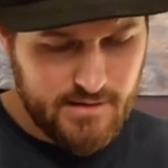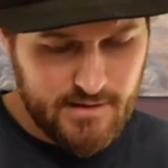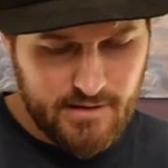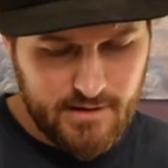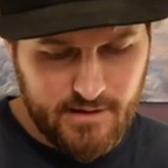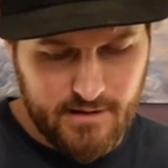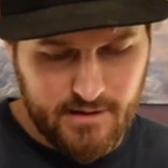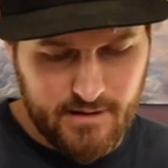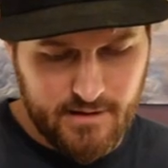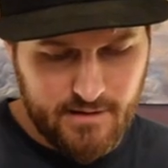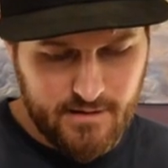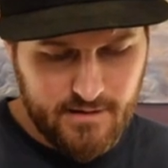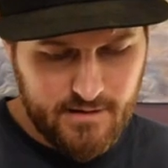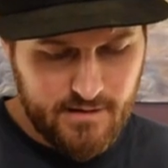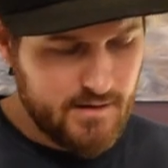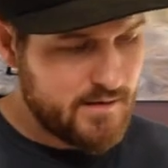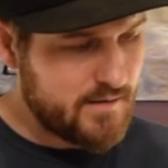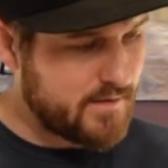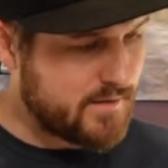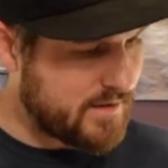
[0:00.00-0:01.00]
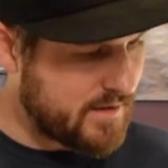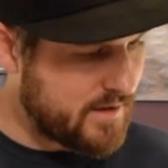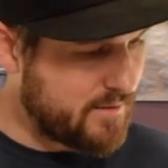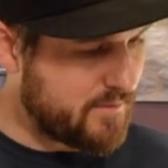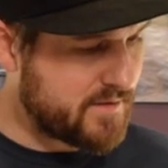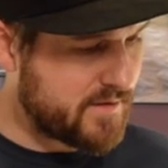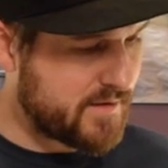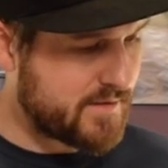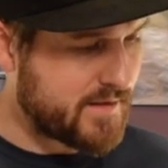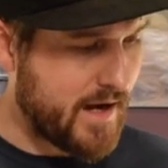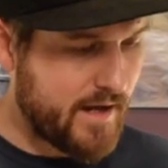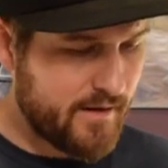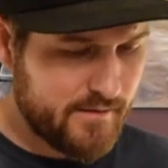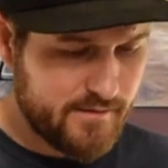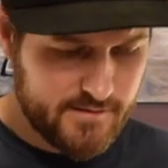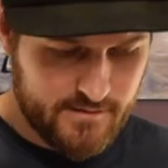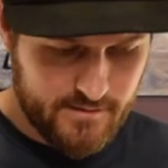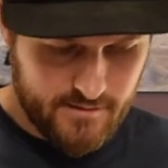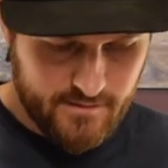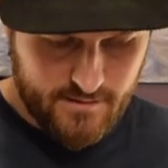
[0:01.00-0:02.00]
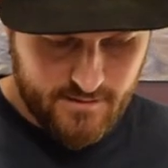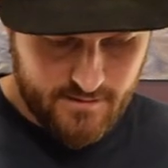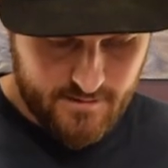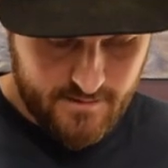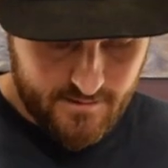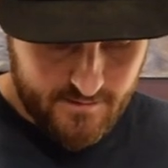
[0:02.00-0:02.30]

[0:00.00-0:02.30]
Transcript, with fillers: E. D was the Talisker.